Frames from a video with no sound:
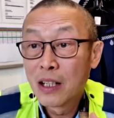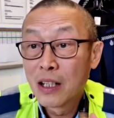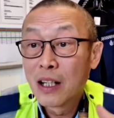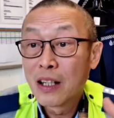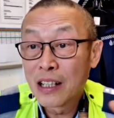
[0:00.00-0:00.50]

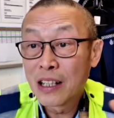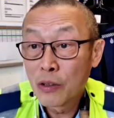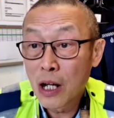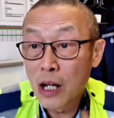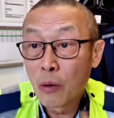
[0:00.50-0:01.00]
then you
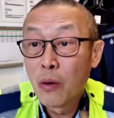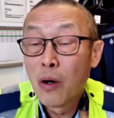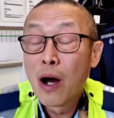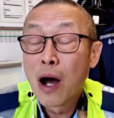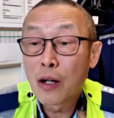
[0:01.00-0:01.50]
know
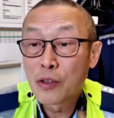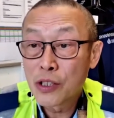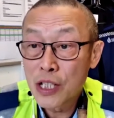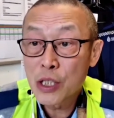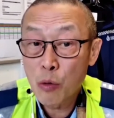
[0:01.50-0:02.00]
how to
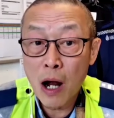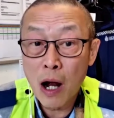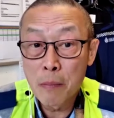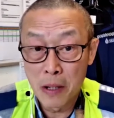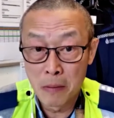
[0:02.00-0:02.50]

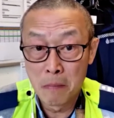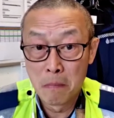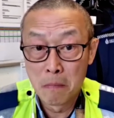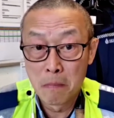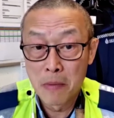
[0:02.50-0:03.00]
describe him
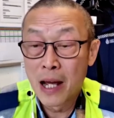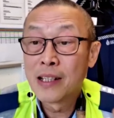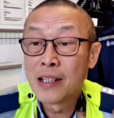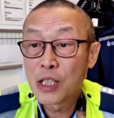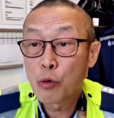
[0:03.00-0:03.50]
and
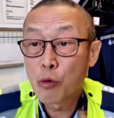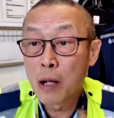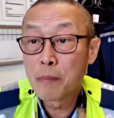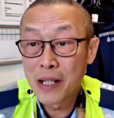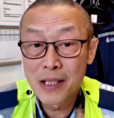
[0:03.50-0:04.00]
describe
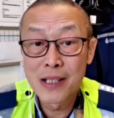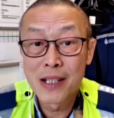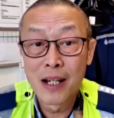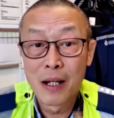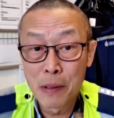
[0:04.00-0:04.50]
his
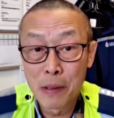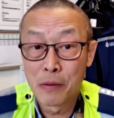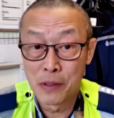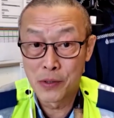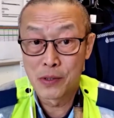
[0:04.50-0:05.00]

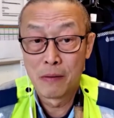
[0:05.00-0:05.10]
appearance.